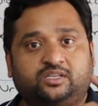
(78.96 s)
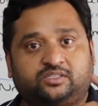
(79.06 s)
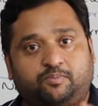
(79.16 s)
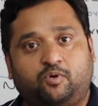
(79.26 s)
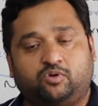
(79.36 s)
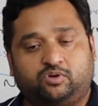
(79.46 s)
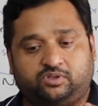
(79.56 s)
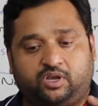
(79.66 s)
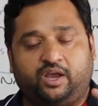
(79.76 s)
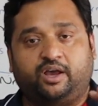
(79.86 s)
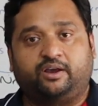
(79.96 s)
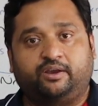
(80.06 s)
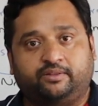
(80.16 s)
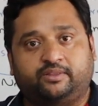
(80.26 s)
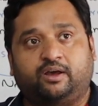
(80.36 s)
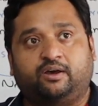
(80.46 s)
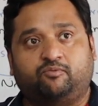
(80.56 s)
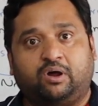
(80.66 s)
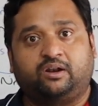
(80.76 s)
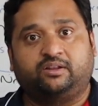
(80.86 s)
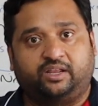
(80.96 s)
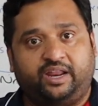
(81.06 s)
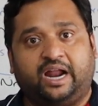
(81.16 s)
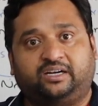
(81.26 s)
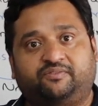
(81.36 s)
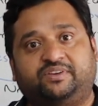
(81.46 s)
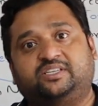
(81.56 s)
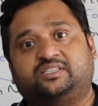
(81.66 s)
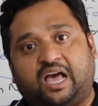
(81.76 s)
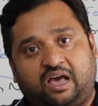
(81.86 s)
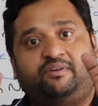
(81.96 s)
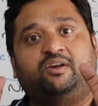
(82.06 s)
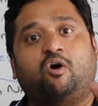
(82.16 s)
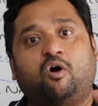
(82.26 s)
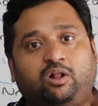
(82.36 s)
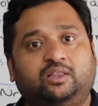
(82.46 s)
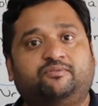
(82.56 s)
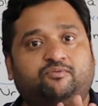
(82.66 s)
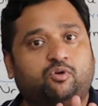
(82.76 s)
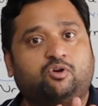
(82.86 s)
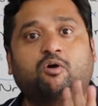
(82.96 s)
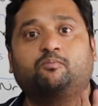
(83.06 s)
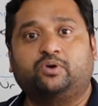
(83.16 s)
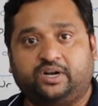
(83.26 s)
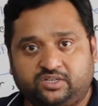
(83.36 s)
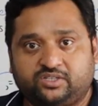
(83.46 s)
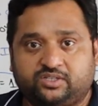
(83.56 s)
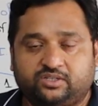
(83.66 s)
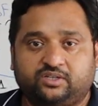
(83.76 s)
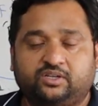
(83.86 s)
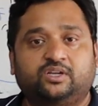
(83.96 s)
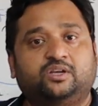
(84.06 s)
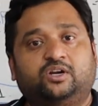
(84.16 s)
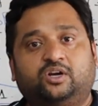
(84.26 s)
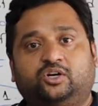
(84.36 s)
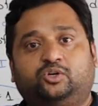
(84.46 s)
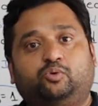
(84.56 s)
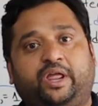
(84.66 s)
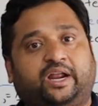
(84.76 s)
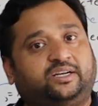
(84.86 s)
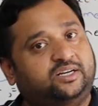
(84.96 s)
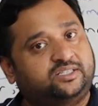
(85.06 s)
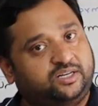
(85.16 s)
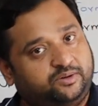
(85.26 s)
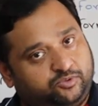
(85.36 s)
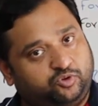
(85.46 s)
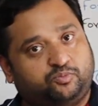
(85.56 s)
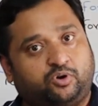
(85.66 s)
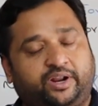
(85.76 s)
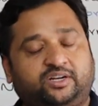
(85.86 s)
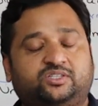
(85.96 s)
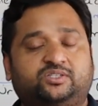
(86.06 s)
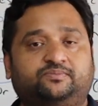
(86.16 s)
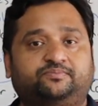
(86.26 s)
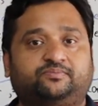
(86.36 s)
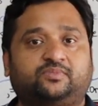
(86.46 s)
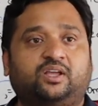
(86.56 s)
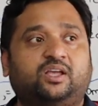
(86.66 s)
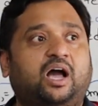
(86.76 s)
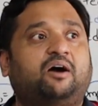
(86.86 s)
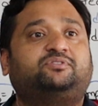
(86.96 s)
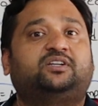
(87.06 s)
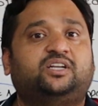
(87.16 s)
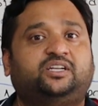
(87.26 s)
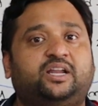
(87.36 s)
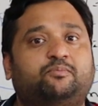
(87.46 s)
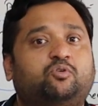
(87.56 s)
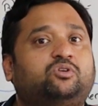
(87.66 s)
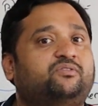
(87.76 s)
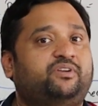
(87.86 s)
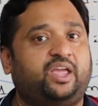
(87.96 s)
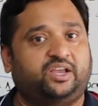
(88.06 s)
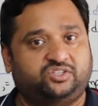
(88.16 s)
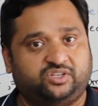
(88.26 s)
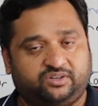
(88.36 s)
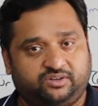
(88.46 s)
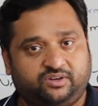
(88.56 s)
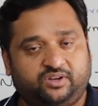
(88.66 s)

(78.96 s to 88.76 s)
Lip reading: Suppose the reactor which is having all the 4 components, 2 reactants and 2 products, after certain amount of reaction,